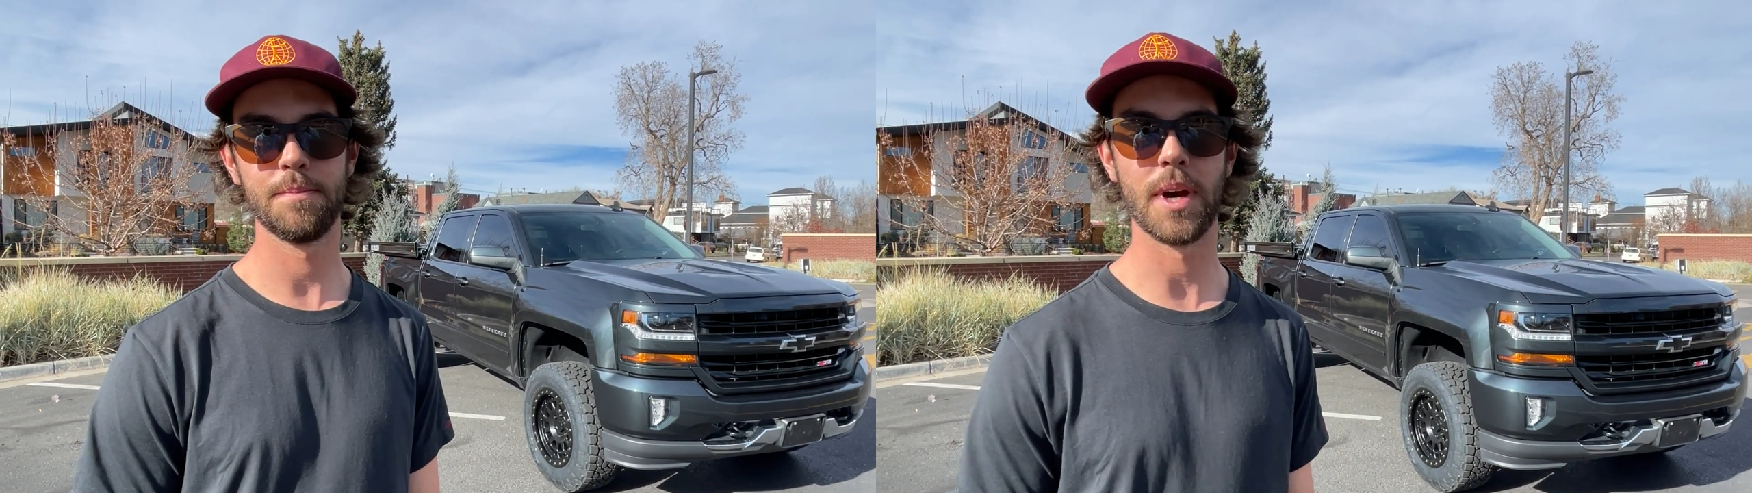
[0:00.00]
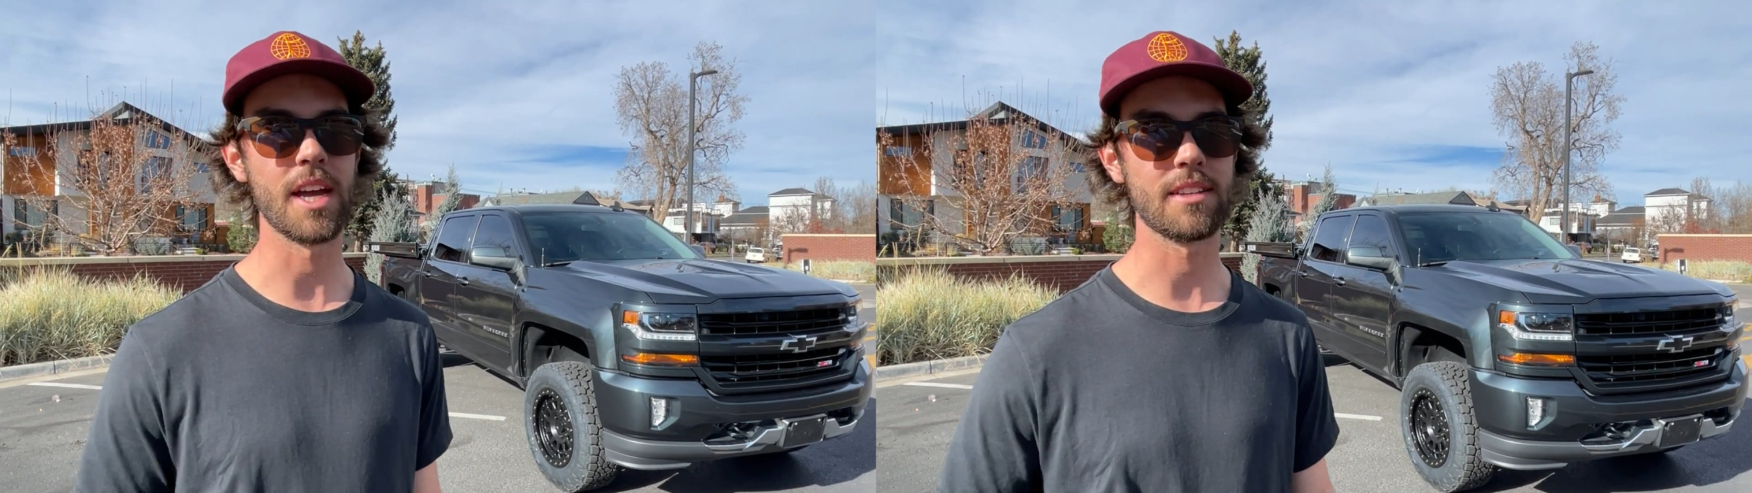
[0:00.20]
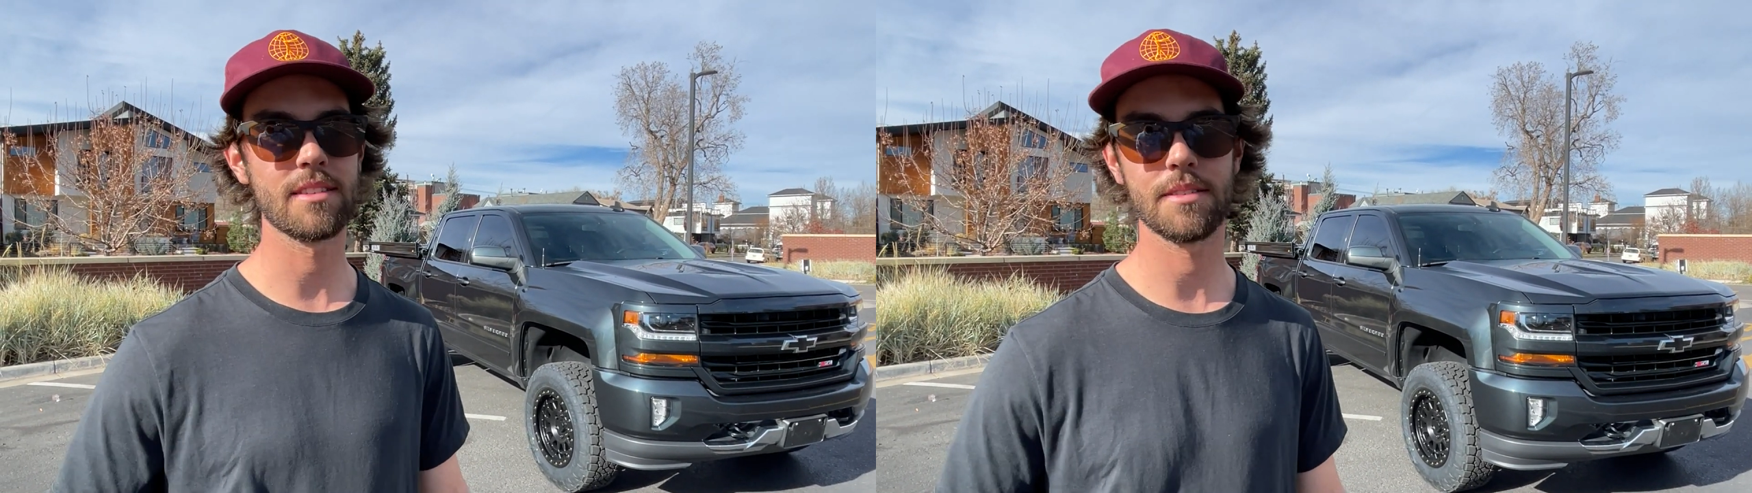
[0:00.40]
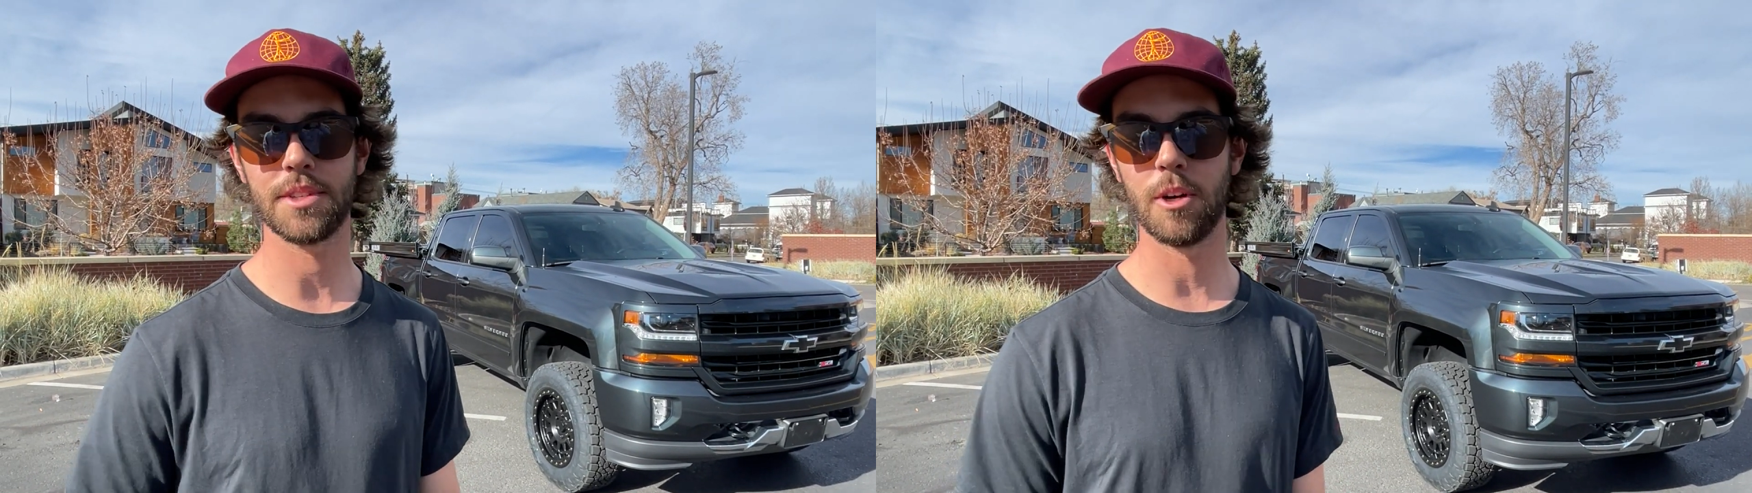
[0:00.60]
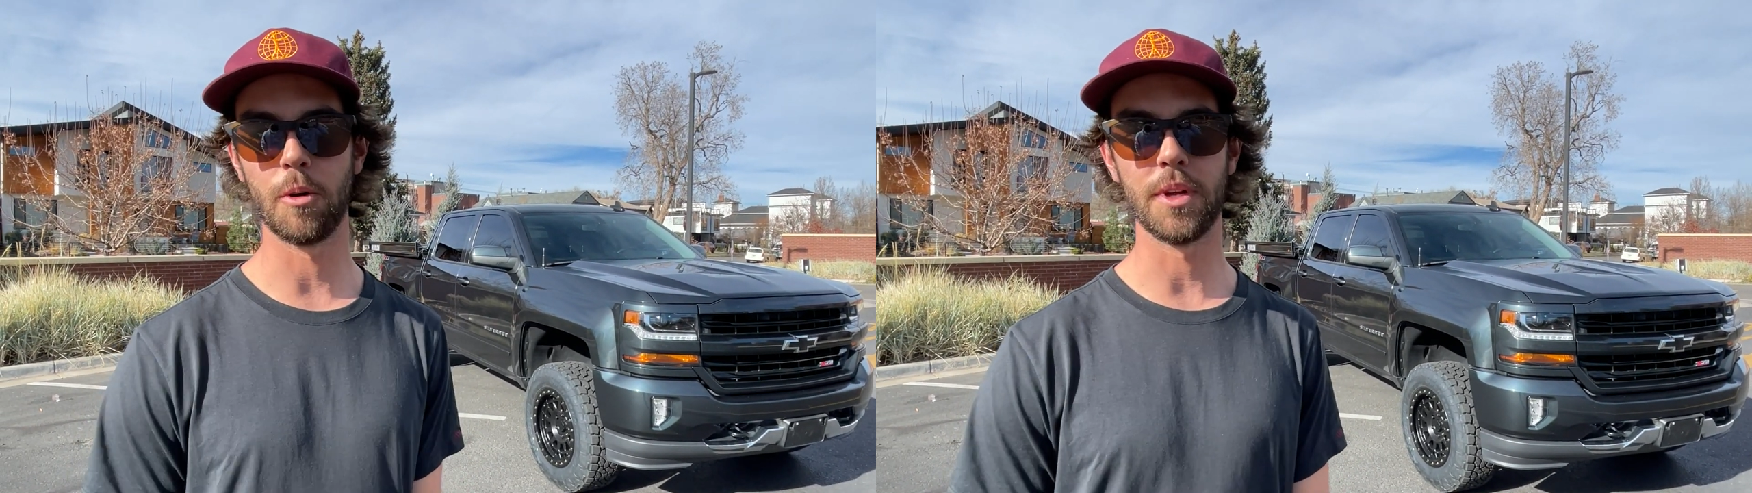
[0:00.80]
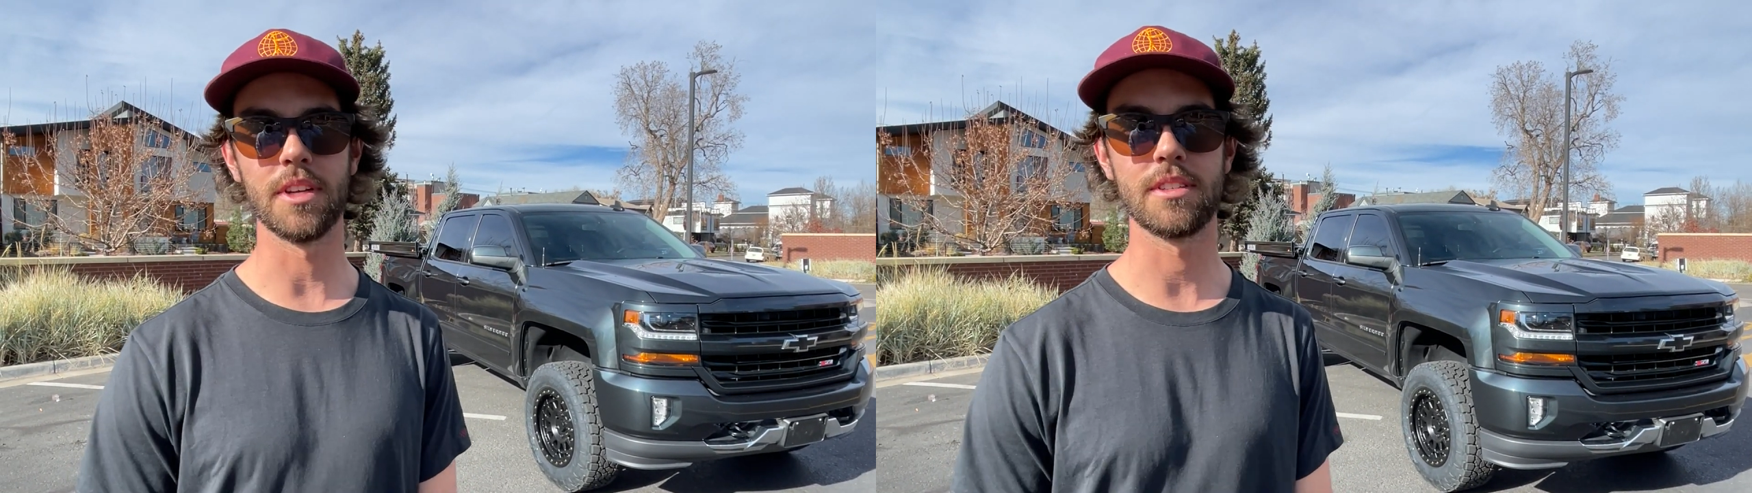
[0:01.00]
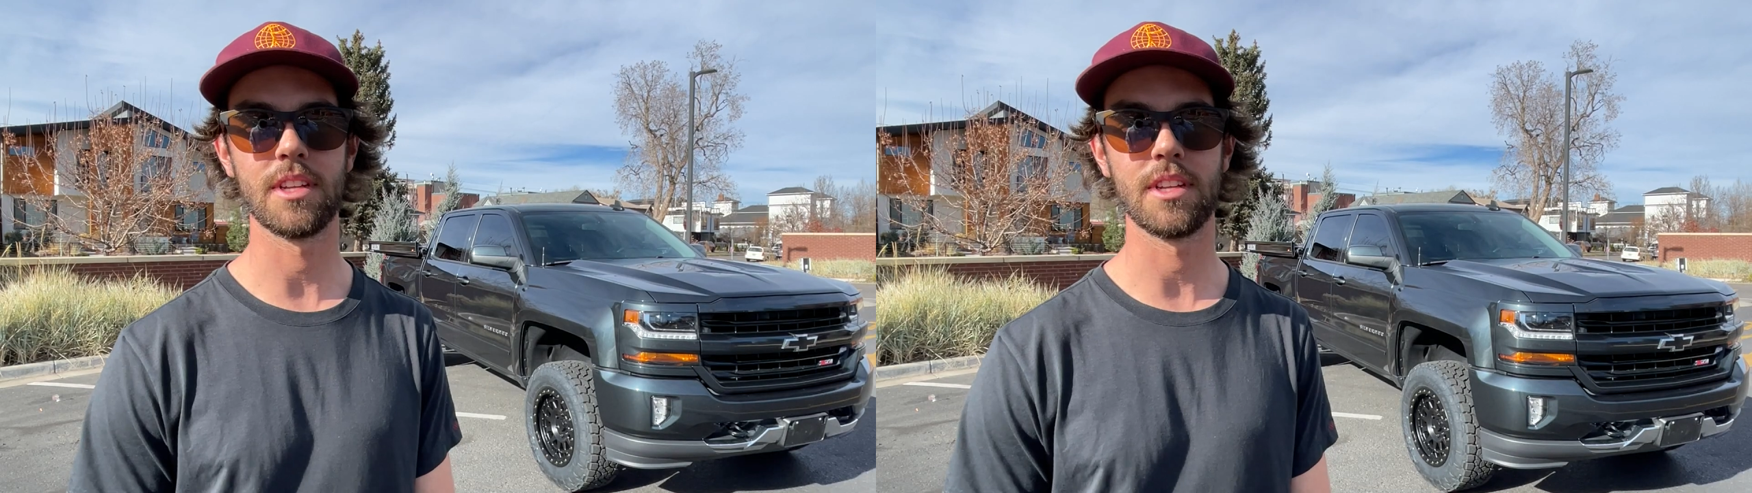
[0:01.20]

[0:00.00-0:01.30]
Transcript: bikes, snowmobiles,